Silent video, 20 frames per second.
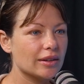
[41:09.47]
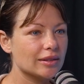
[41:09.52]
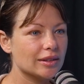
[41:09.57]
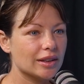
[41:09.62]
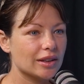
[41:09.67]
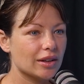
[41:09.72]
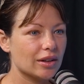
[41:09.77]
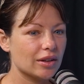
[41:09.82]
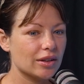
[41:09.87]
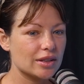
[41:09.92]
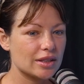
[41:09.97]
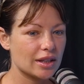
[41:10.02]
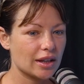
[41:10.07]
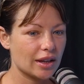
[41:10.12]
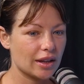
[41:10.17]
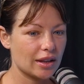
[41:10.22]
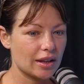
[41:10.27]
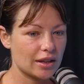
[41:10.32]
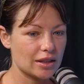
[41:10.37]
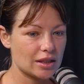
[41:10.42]
You know, it's
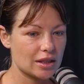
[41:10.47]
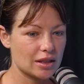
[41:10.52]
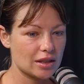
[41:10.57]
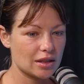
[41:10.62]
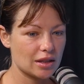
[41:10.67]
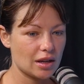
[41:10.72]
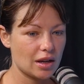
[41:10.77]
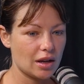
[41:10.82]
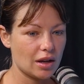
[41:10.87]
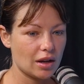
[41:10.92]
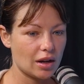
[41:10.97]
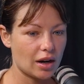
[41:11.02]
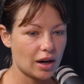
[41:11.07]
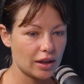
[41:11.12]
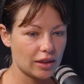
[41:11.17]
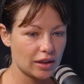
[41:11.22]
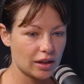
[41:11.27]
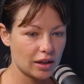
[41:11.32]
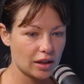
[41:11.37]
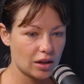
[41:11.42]
like I
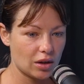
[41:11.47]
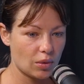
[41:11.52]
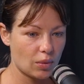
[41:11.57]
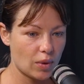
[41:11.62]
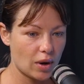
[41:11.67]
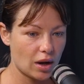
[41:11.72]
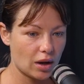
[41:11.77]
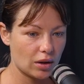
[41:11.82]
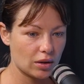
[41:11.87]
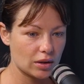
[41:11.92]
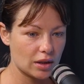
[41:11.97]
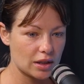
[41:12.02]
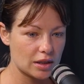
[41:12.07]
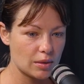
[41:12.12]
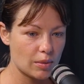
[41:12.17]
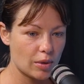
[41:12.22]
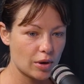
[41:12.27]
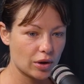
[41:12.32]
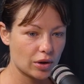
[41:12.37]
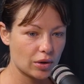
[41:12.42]
think in a world, there's a
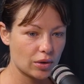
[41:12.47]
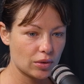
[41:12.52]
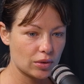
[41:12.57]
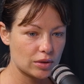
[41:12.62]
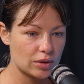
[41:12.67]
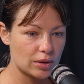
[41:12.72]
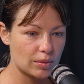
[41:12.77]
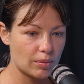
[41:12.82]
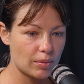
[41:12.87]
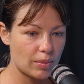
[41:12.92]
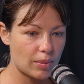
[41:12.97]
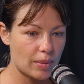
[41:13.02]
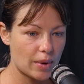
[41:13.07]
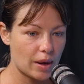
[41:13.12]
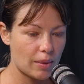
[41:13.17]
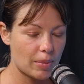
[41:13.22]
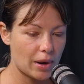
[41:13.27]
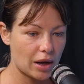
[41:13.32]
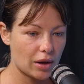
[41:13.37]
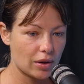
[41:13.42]
book called
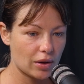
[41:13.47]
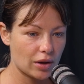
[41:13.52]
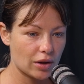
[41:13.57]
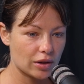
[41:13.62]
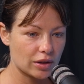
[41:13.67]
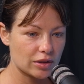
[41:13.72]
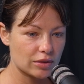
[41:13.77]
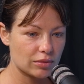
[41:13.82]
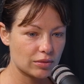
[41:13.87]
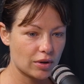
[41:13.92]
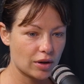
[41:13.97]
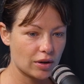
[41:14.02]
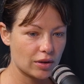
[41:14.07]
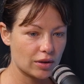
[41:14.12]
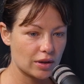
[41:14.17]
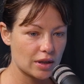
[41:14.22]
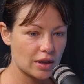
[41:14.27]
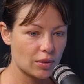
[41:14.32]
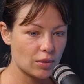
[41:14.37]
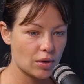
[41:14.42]
Bell Hooks wrote
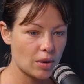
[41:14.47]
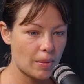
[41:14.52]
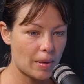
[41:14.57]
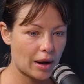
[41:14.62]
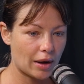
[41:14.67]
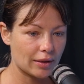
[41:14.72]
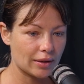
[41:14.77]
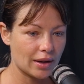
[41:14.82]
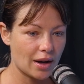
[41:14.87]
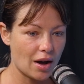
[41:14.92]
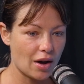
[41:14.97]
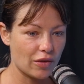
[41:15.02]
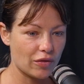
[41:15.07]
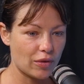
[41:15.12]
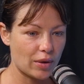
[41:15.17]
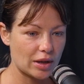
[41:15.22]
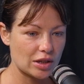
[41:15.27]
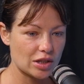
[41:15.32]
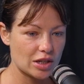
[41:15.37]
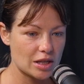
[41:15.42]
All About Love,
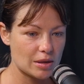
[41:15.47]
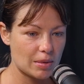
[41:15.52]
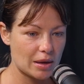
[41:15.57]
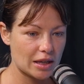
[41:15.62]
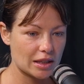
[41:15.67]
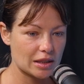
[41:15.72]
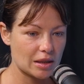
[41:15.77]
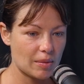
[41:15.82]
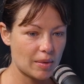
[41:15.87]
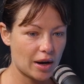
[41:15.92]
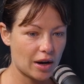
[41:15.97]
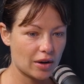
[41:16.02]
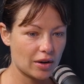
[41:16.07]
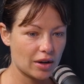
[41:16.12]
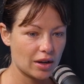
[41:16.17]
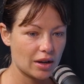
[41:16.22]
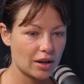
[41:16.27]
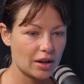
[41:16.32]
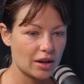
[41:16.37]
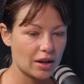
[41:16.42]
where she speaks about
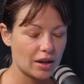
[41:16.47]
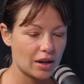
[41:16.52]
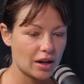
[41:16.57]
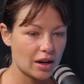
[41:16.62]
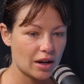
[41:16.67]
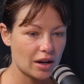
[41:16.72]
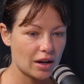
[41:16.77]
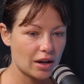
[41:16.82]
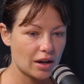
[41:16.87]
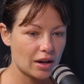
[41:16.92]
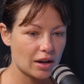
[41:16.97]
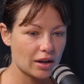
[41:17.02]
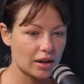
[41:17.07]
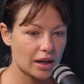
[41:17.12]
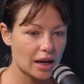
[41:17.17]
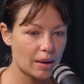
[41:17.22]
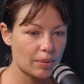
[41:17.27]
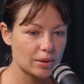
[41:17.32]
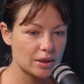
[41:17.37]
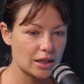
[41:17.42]

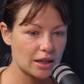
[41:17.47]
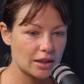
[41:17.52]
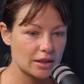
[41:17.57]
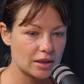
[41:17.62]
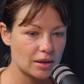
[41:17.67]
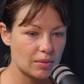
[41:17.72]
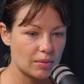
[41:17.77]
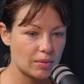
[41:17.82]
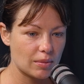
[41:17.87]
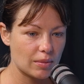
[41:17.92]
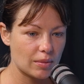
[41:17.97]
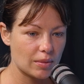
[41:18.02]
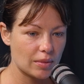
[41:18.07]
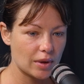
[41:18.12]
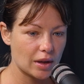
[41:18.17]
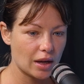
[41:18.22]
capitalism.